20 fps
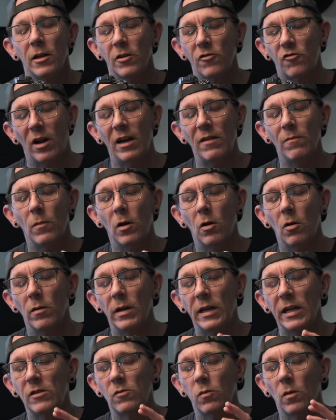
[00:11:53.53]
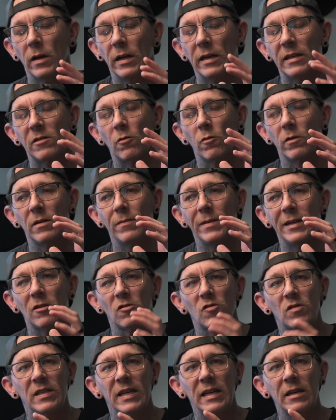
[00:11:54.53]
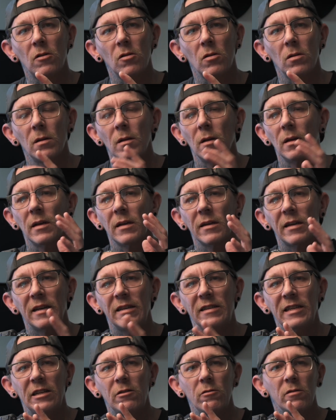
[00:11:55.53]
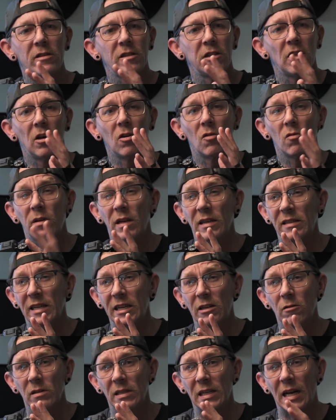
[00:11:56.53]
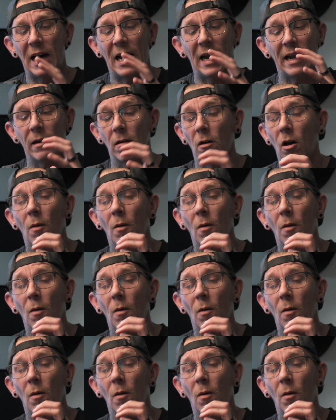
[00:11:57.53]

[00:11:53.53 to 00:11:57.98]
Drive mode is what is going to be your single, continuous low, continuous high.